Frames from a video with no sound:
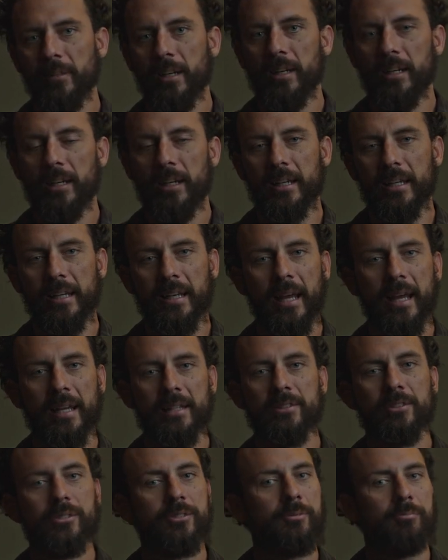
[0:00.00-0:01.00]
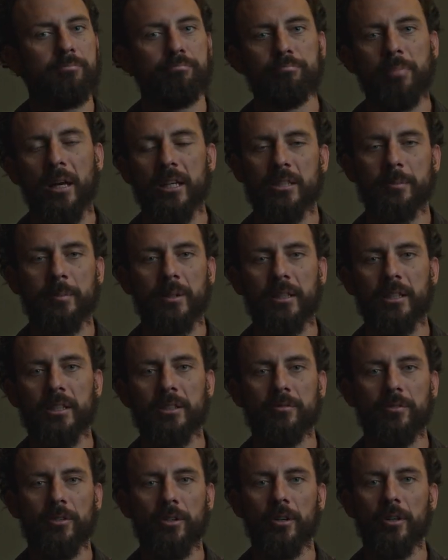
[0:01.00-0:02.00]
Uh, it has
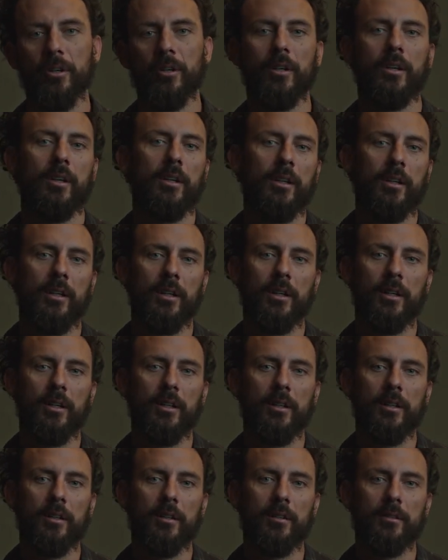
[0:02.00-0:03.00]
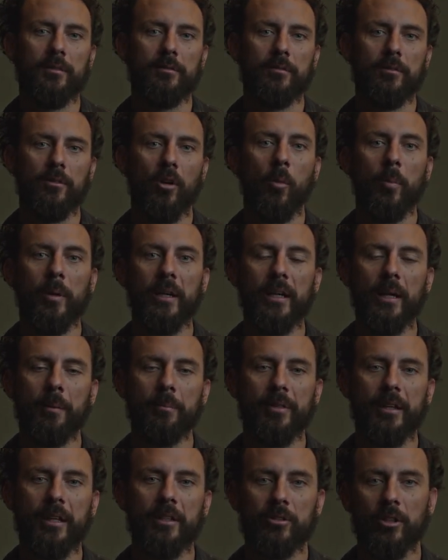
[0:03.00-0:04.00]
possibilities for uh, opening
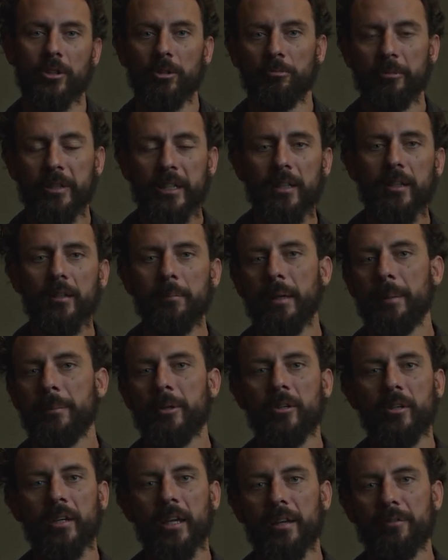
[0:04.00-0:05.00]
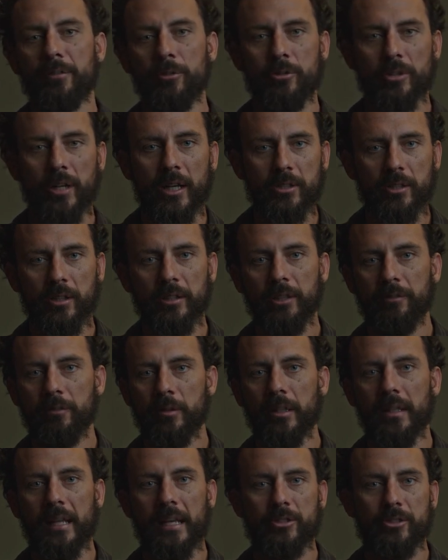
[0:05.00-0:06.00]
up things on the reel. Maybe you can get a few shots on there
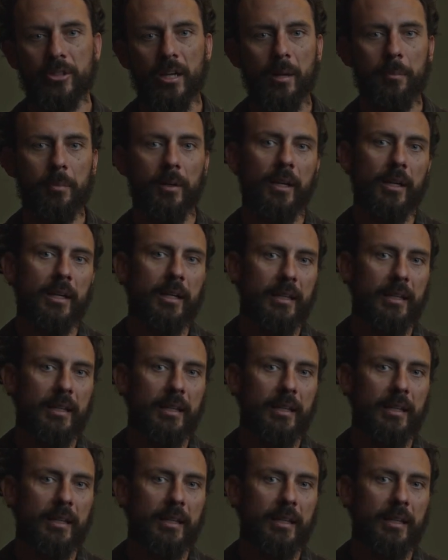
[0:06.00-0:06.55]
from the last job.